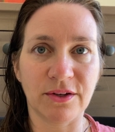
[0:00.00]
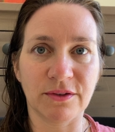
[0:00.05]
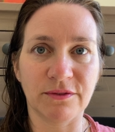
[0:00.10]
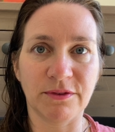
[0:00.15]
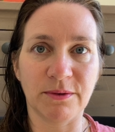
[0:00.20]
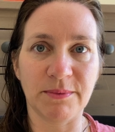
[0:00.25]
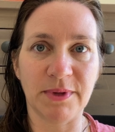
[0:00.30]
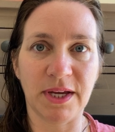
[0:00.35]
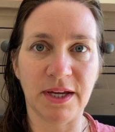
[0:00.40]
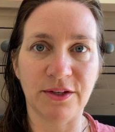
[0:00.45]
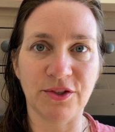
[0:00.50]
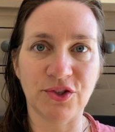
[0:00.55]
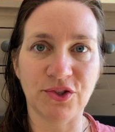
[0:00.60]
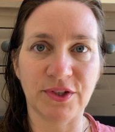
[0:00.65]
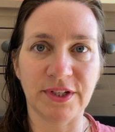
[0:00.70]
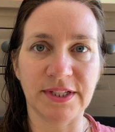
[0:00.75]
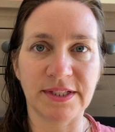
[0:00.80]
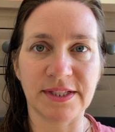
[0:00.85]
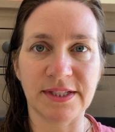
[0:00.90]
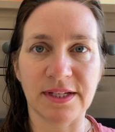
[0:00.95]
from the
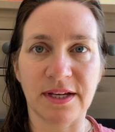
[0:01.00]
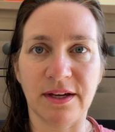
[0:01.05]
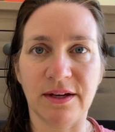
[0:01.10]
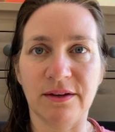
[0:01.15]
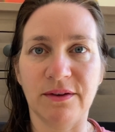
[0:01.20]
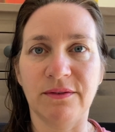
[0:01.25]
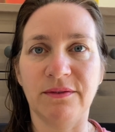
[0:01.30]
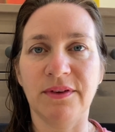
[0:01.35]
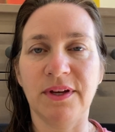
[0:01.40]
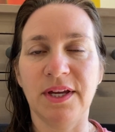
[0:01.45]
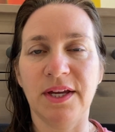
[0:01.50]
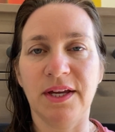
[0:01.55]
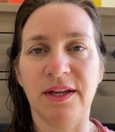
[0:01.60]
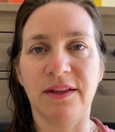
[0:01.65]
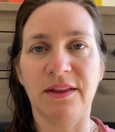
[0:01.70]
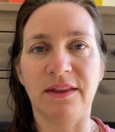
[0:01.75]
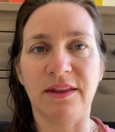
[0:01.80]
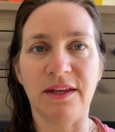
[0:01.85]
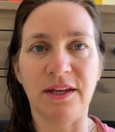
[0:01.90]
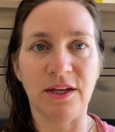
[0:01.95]
entrance of
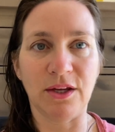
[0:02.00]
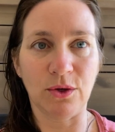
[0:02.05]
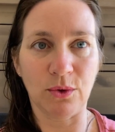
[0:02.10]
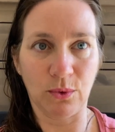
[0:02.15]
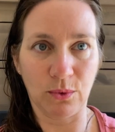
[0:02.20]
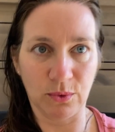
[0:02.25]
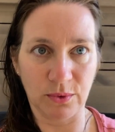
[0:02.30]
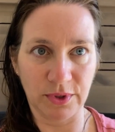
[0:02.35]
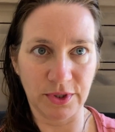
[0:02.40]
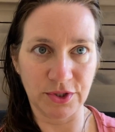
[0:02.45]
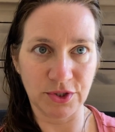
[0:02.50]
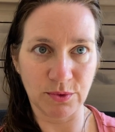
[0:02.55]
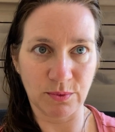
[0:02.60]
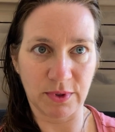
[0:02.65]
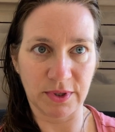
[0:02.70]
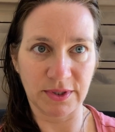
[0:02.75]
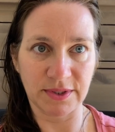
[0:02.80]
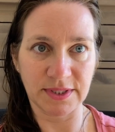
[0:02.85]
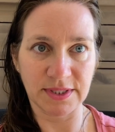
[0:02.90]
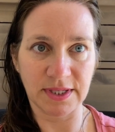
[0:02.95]
the orange
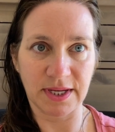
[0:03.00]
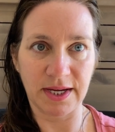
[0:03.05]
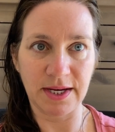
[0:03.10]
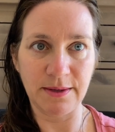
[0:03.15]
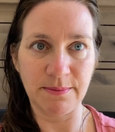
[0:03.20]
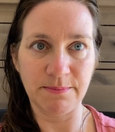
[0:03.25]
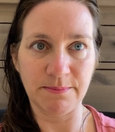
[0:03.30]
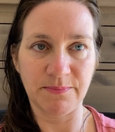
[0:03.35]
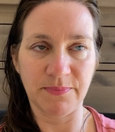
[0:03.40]
water slide.